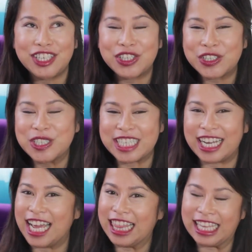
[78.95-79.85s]
girl
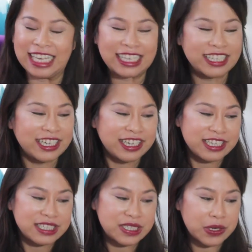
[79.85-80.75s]
date, I think.
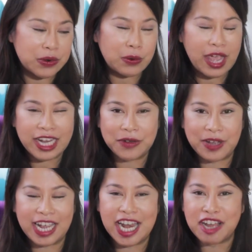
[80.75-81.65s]
So
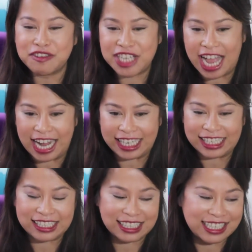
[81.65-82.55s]
anyway, enough
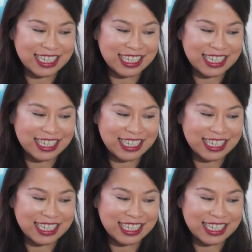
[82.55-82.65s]
chatting.